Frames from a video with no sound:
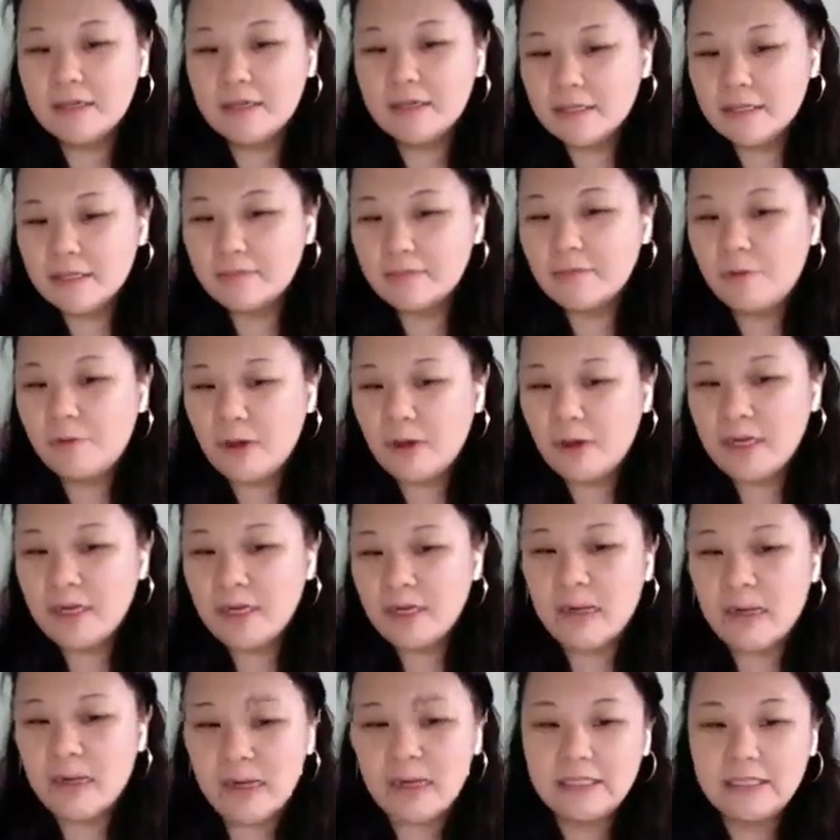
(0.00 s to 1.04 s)
there are some quite
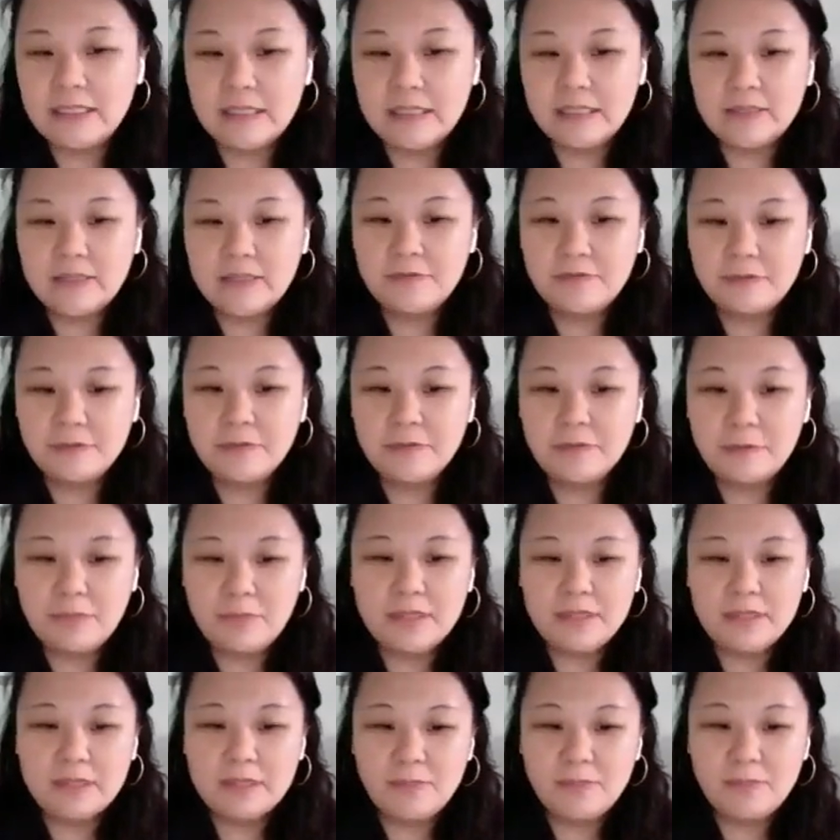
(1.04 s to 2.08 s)
interesting ideas from the
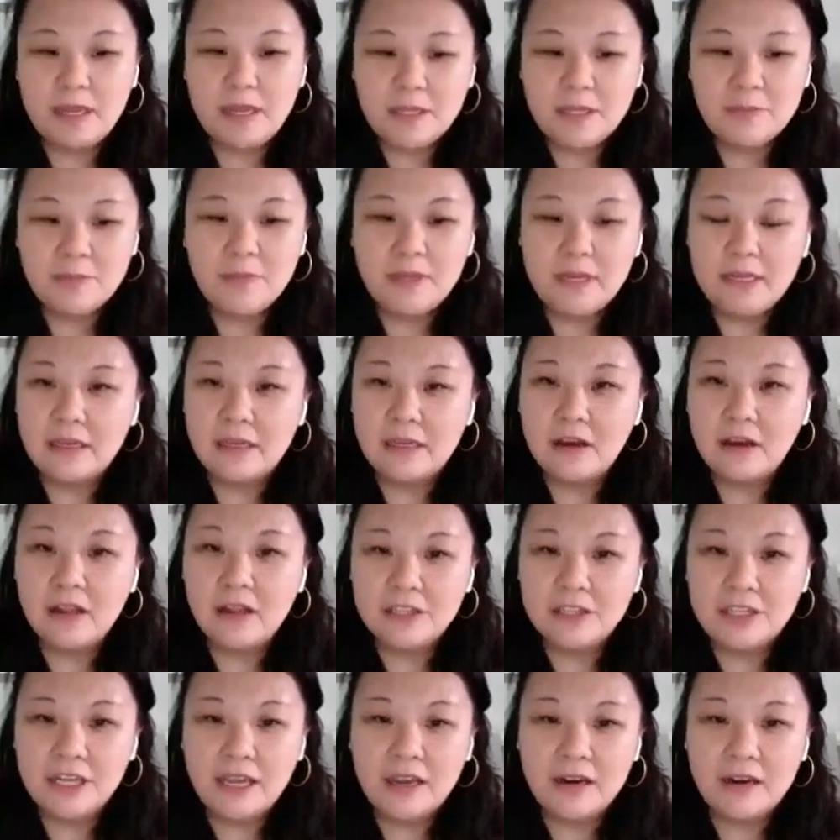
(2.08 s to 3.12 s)
business management and
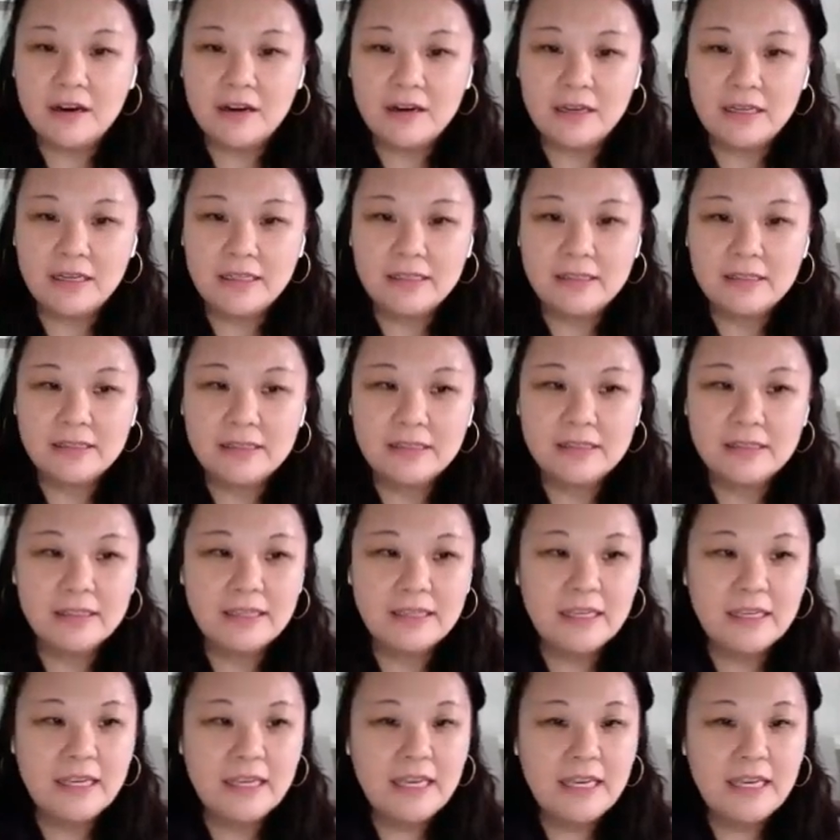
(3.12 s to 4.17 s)
psychology areas.